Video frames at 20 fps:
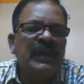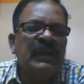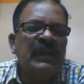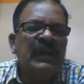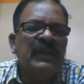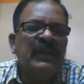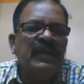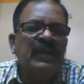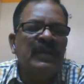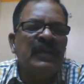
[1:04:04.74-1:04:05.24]
is the
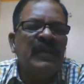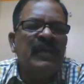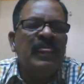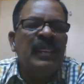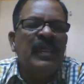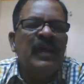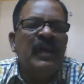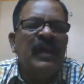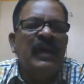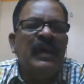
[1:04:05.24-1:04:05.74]
reason
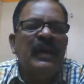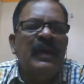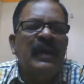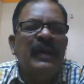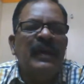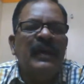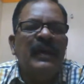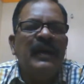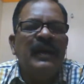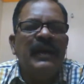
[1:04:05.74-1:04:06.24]

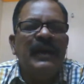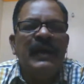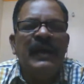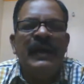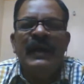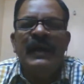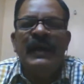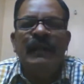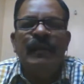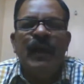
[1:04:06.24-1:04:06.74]
uh,
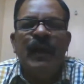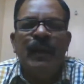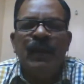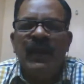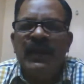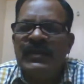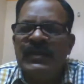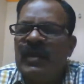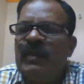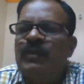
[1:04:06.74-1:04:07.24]
a, a,
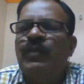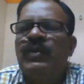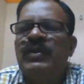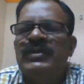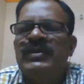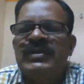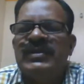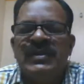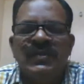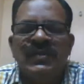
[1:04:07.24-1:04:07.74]
population
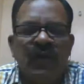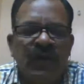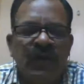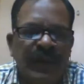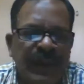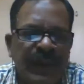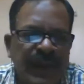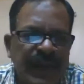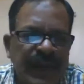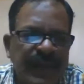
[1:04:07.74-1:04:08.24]
policy should be
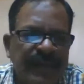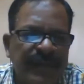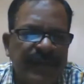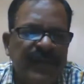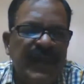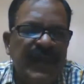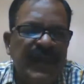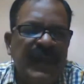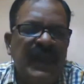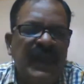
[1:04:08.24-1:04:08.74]
there,
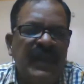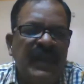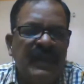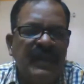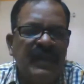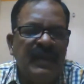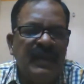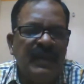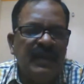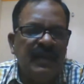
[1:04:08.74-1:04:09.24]
and
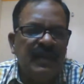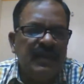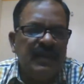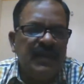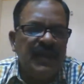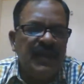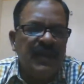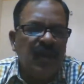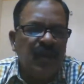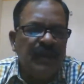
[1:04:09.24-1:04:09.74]
uh,
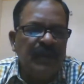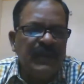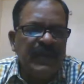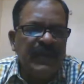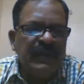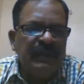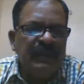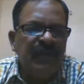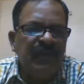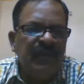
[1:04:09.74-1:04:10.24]
the
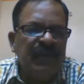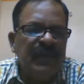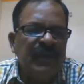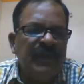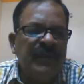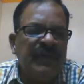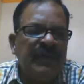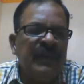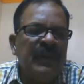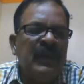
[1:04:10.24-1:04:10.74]
objective should be
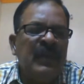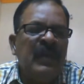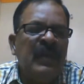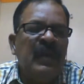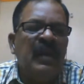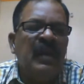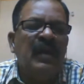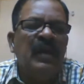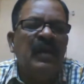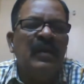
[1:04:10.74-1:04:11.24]

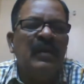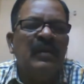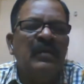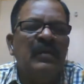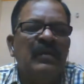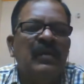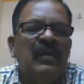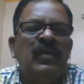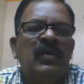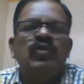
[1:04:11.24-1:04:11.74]
uh,
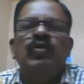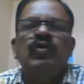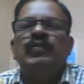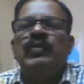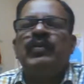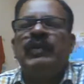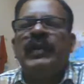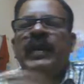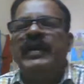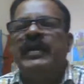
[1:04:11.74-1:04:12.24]
to
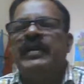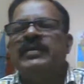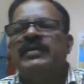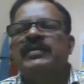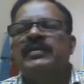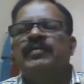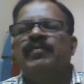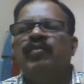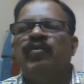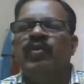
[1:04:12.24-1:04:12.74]
provide
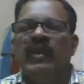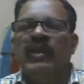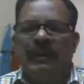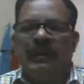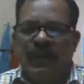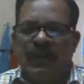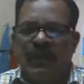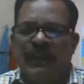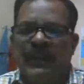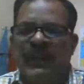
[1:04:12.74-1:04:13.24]
full
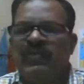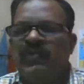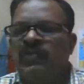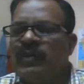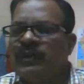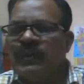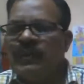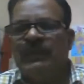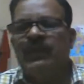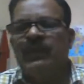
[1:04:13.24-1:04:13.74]
employment to
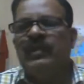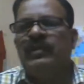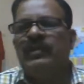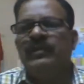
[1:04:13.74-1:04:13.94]
the people.